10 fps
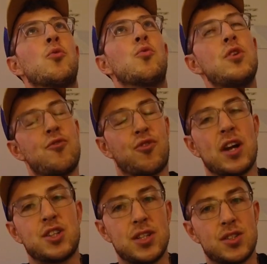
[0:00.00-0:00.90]

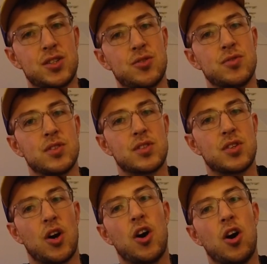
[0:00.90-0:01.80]
refreshing
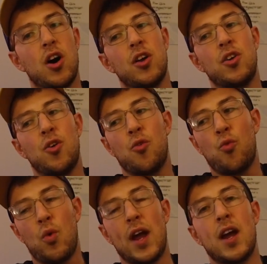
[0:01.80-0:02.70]
students on
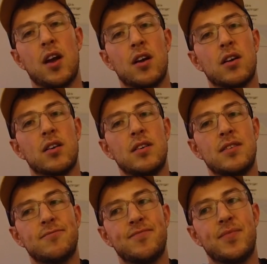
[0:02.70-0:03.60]
where
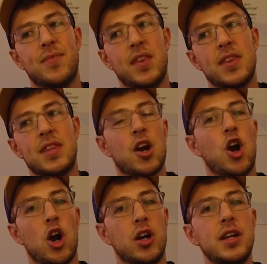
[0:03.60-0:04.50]
their
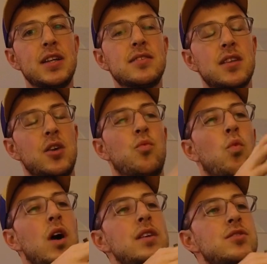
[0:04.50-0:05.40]
heart is and
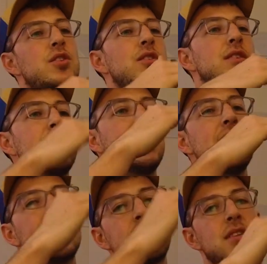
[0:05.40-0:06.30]
what certain
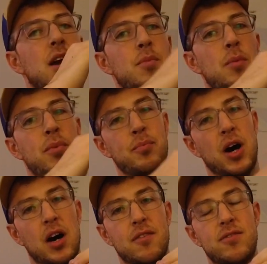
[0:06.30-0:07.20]
things come up
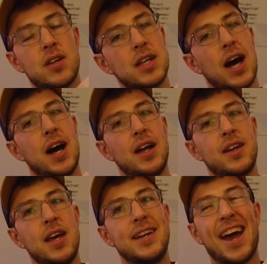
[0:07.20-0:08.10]
above
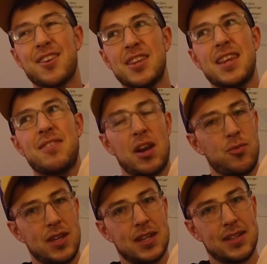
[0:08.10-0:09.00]
God now that they've had
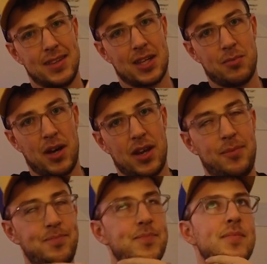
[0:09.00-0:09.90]
a week to think about
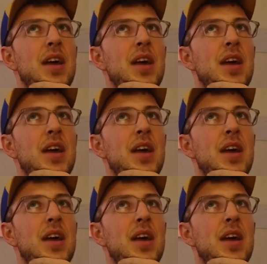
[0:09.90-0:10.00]
it.